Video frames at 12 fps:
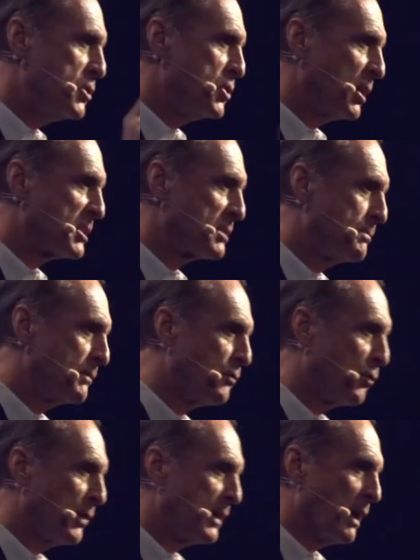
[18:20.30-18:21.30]
just
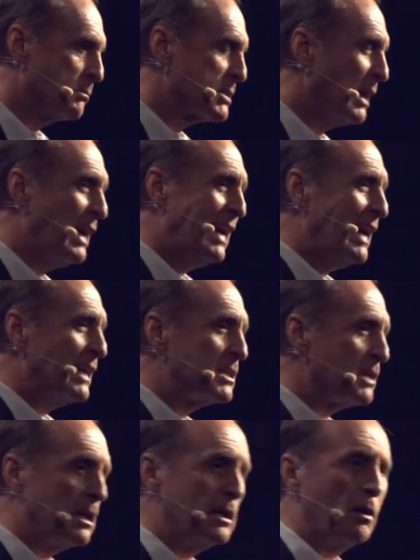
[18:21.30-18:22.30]
before he comes.
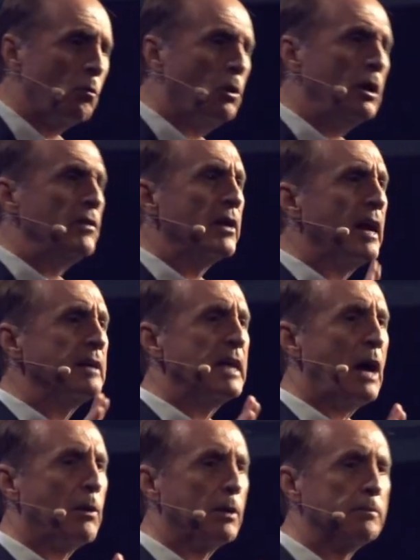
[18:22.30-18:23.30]
We're in the ninth
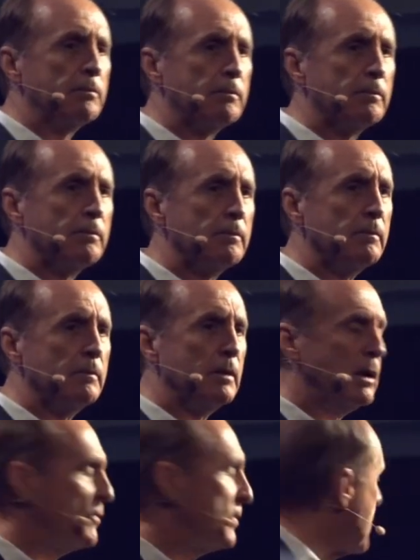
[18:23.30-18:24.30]
hour.
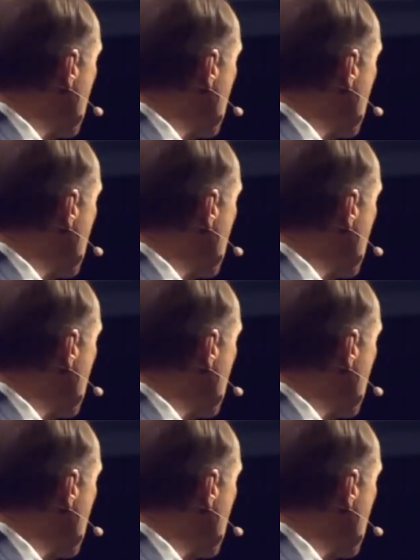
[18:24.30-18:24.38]
The